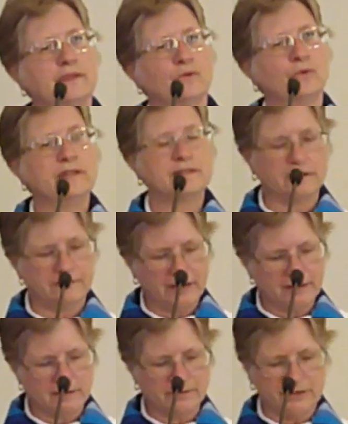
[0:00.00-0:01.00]
Recent
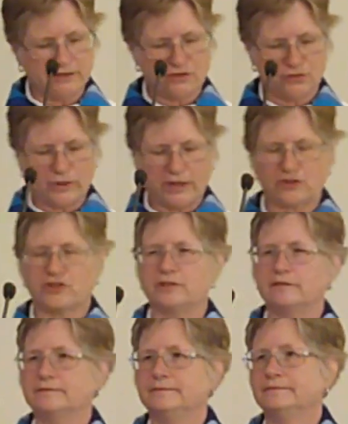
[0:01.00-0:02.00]
events of insurrection,
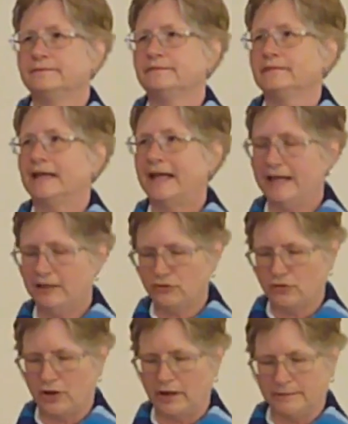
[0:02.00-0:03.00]
hate
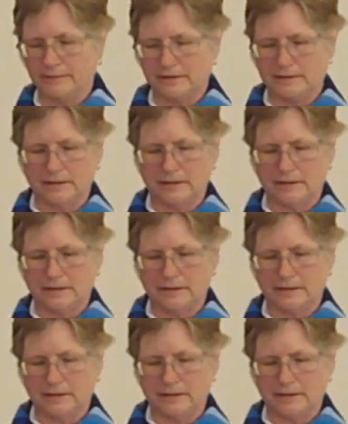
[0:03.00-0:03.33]
crimes,